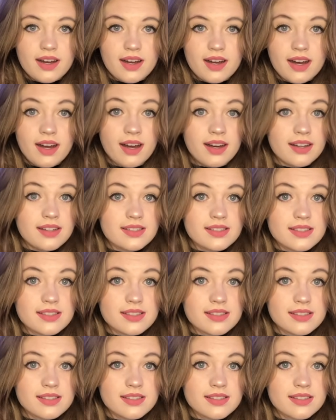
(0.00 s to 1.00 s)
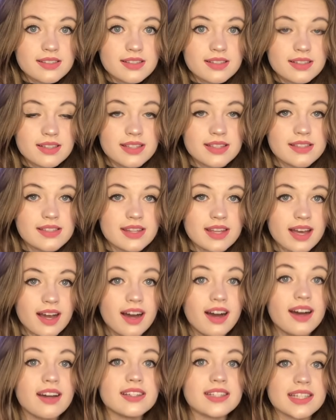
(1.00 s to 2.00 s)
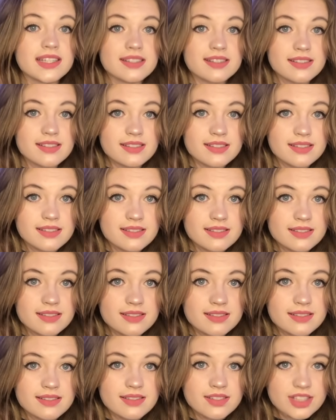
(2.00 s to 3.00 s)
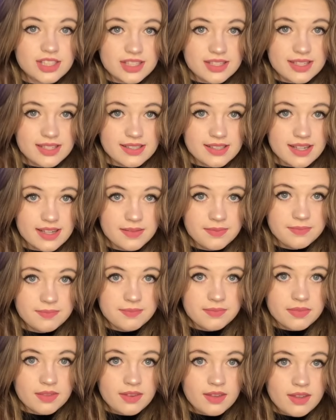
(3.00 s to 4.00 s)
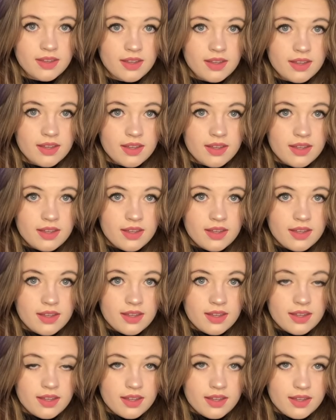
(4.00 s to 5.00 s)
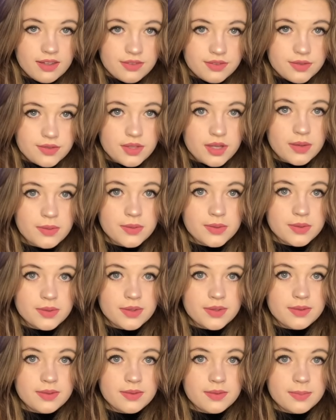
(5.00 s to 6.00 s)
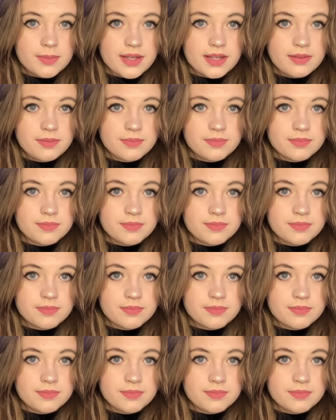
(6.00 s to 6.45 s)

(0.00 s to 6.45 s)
art is the hardest GCSE. If you don't agree with me,